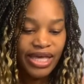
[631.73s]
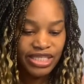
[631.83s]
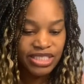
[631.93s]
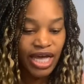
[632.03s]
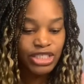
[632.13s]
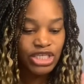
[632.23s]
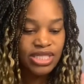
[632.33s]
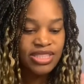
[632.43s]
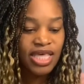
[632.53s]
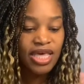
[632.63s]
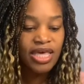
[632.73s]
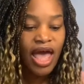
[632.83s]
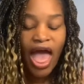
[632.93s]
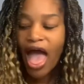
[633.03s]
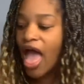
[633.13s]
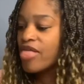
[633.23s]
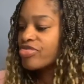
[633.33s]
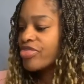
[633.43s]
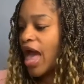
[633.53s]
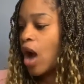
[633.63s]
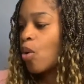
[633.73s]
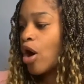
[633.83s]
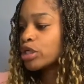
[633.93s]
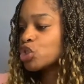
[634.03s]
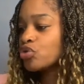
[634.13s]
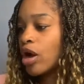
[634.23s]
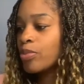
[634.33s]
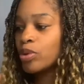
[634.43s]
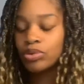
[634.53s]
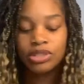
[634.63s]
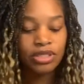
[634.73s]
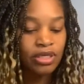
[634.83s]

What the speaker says: It toucheth thee, and thou art troubled.